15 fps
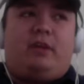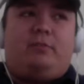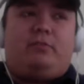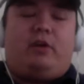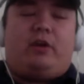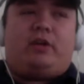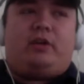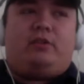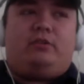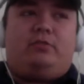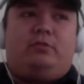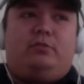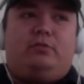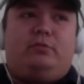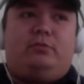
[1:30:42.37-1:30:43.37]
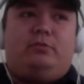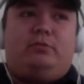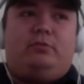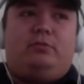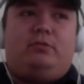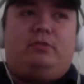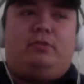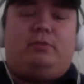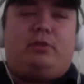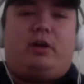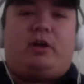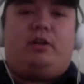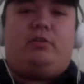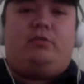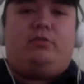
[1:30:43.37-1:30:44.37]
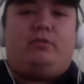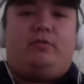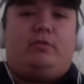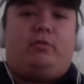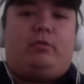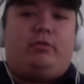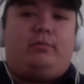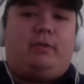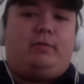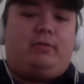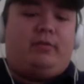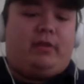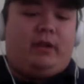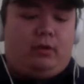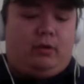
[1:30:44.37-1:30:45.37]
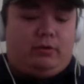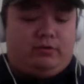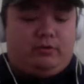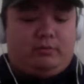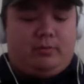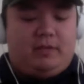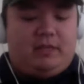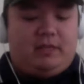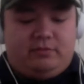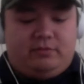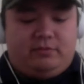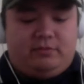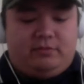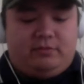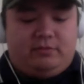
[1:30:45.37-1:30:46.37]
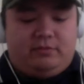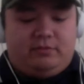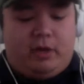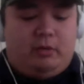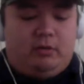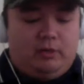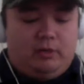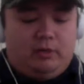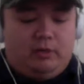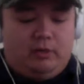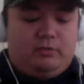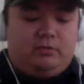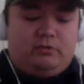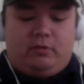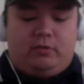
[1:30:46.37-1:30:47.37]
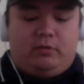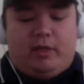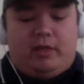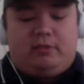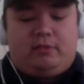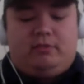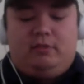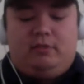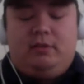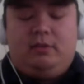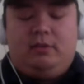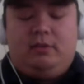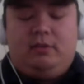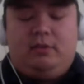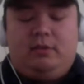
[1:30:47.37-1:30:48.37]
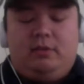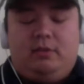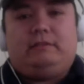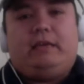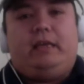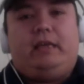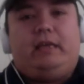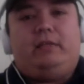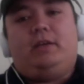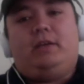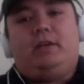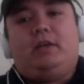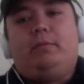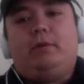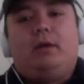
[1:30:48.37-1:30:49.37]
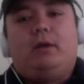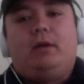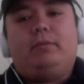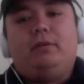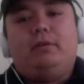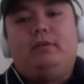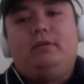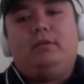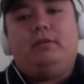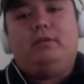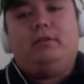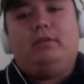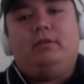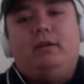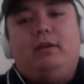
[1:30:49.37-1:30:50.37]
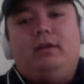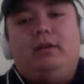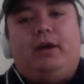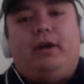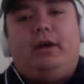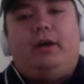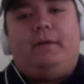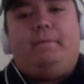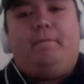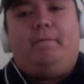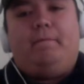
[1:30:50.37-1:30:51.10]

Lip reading: talking to a few other people that'll also be guests as well. So that's exciting to be coming up. But